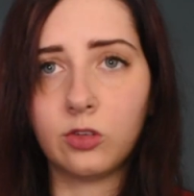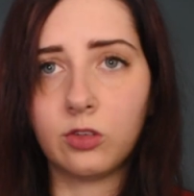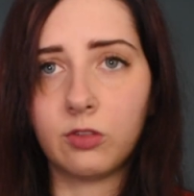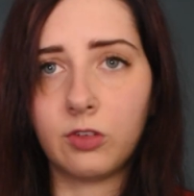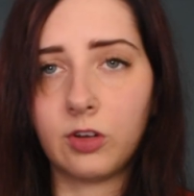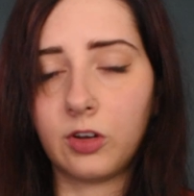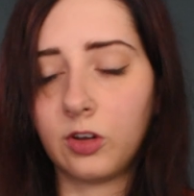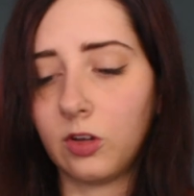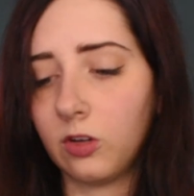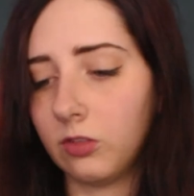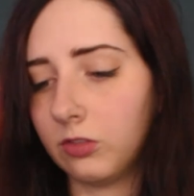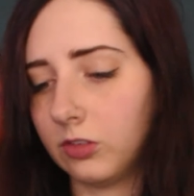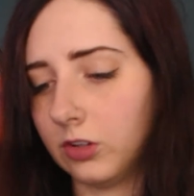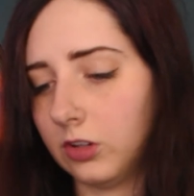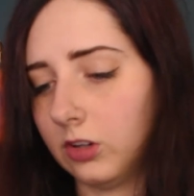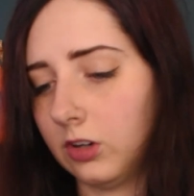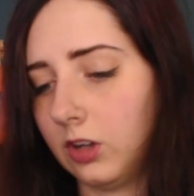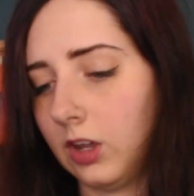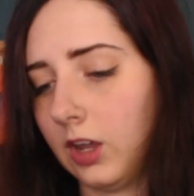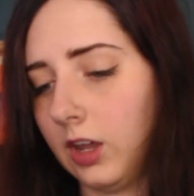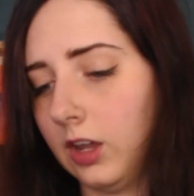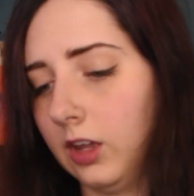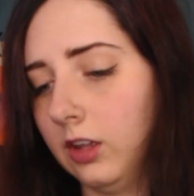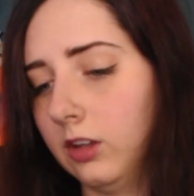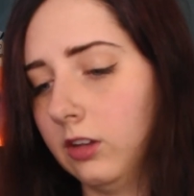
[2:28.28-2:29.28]
it very often,
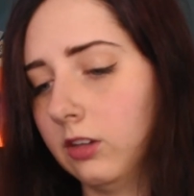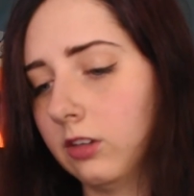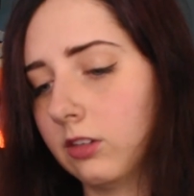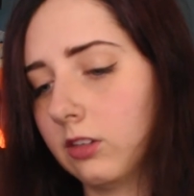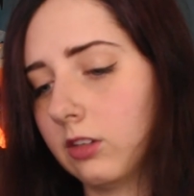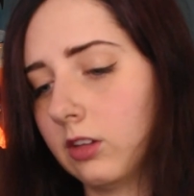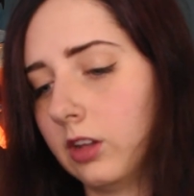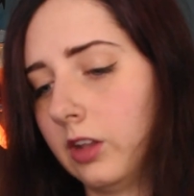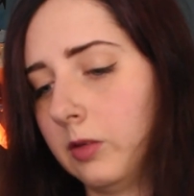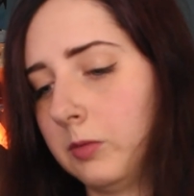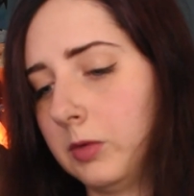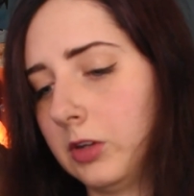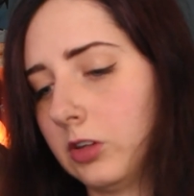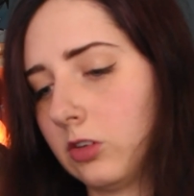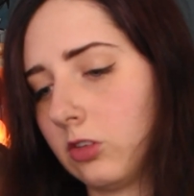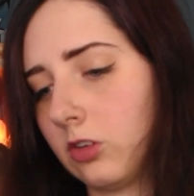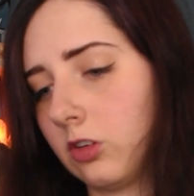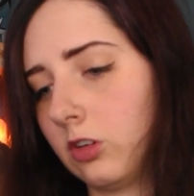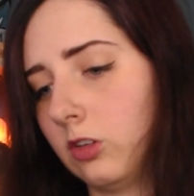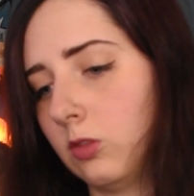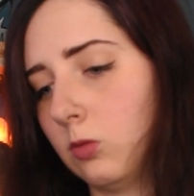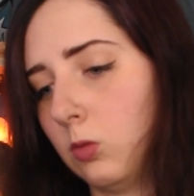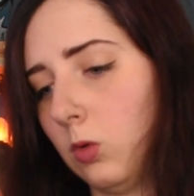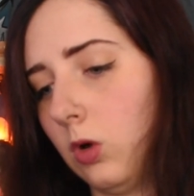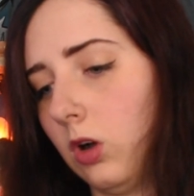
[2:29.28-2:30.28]
and let me show
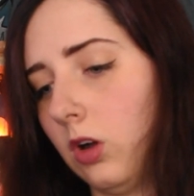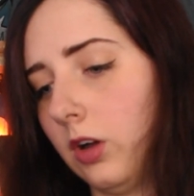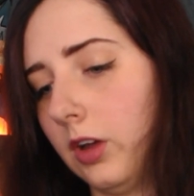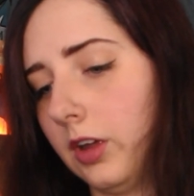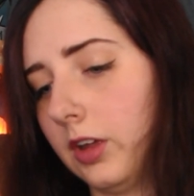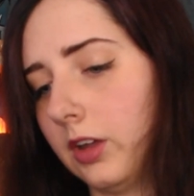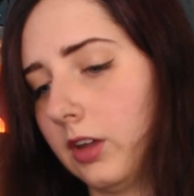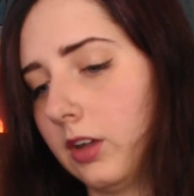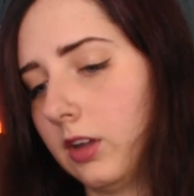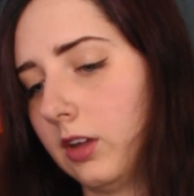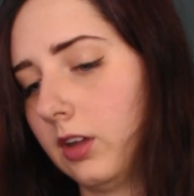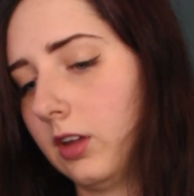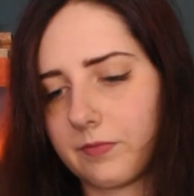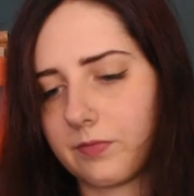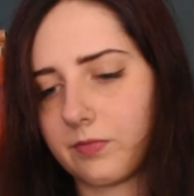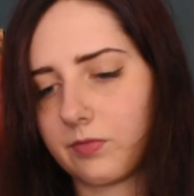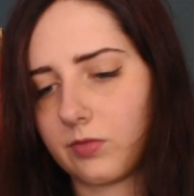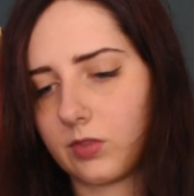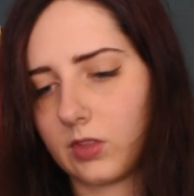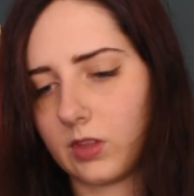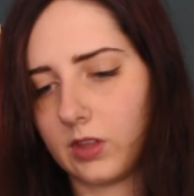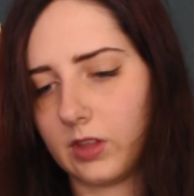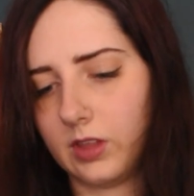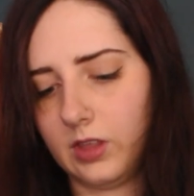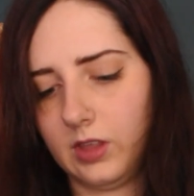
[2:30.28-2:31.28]
you why.
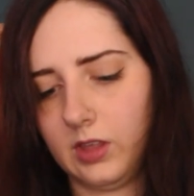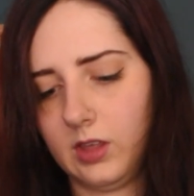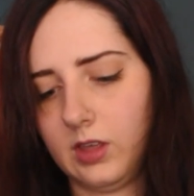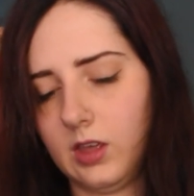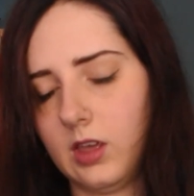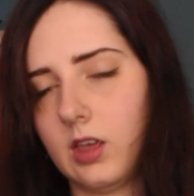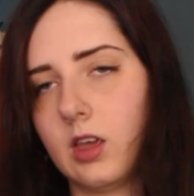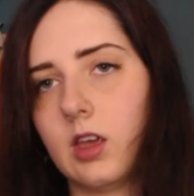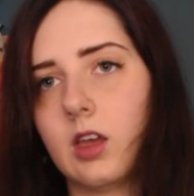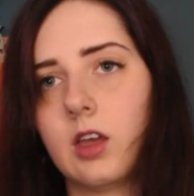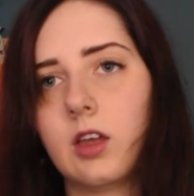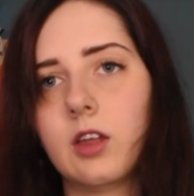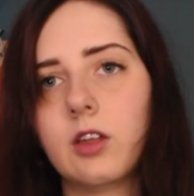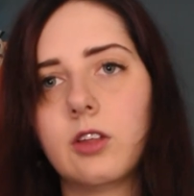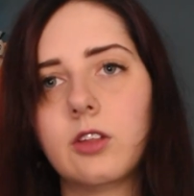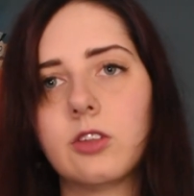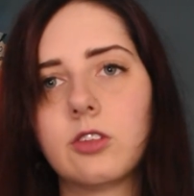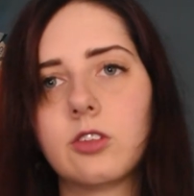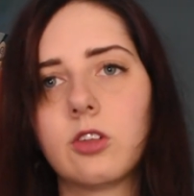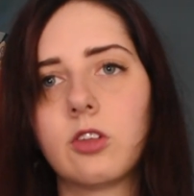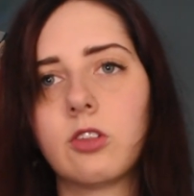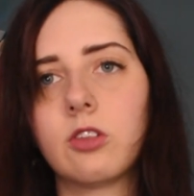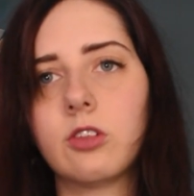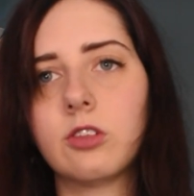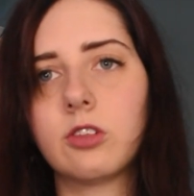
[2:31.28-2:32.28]

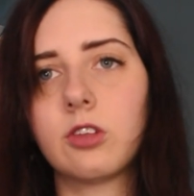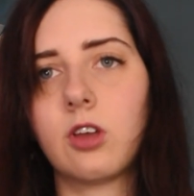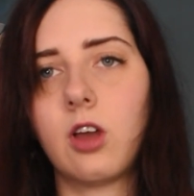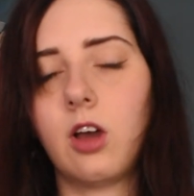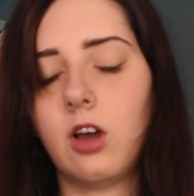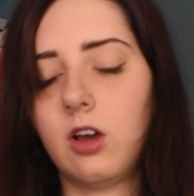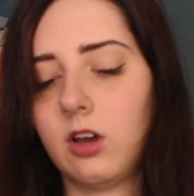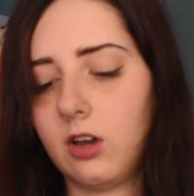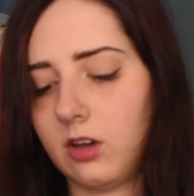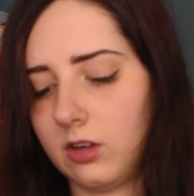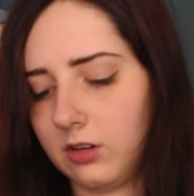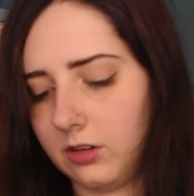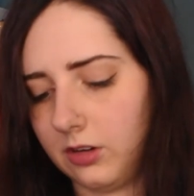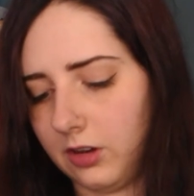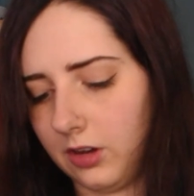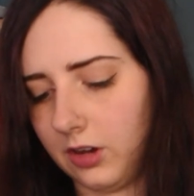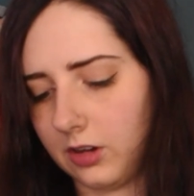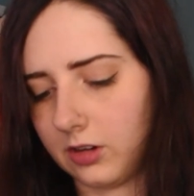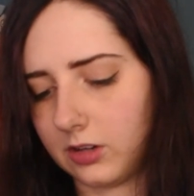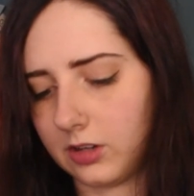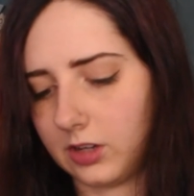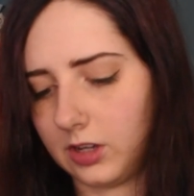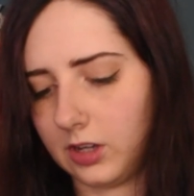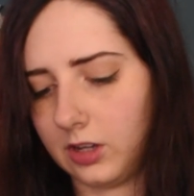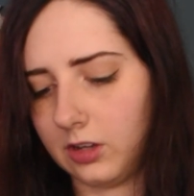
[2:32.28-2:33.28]
So this card
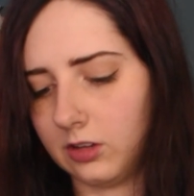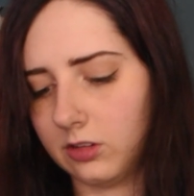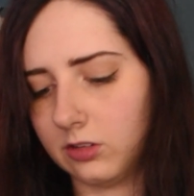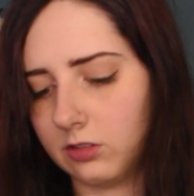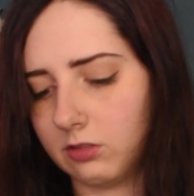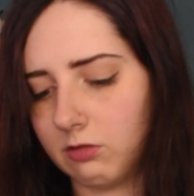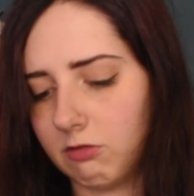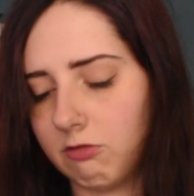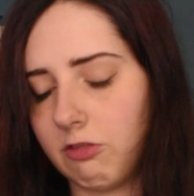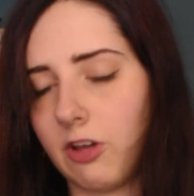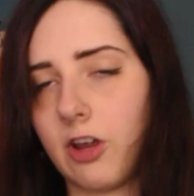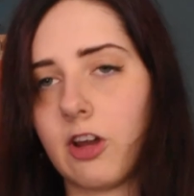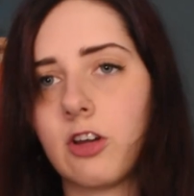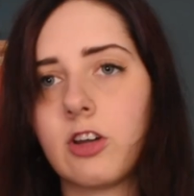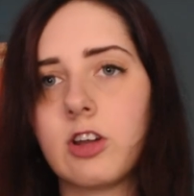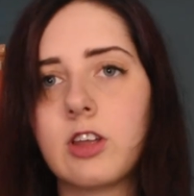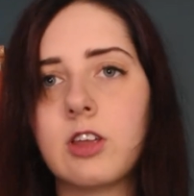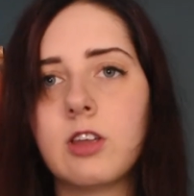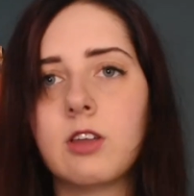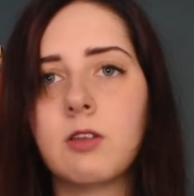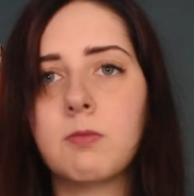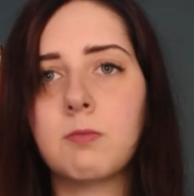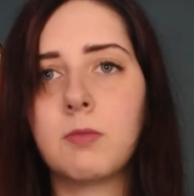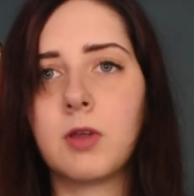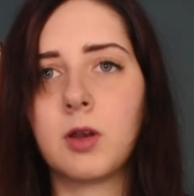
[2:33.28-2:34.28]
deck is
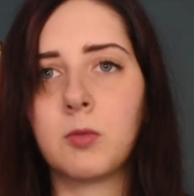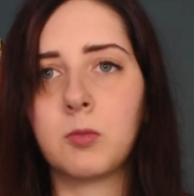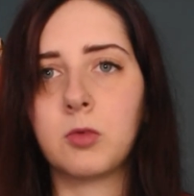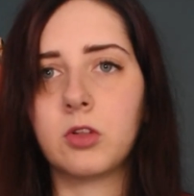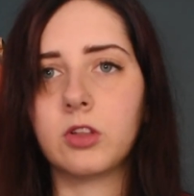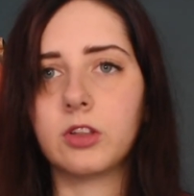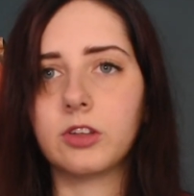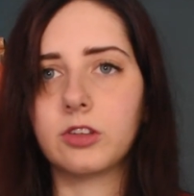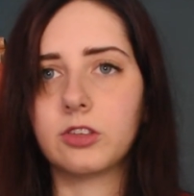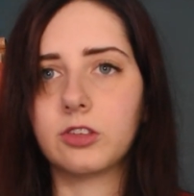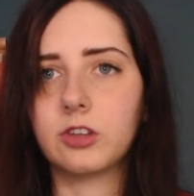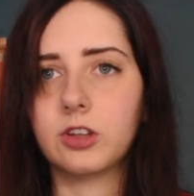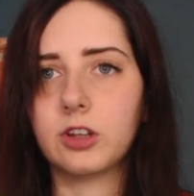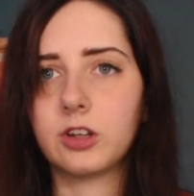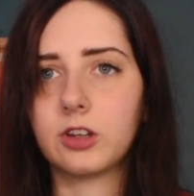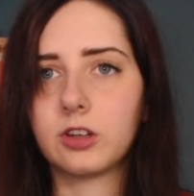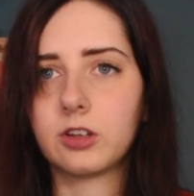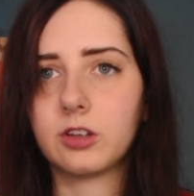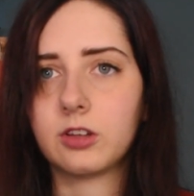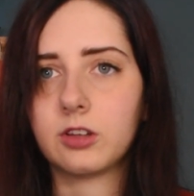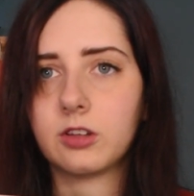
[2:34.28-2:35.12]
very minimalistic.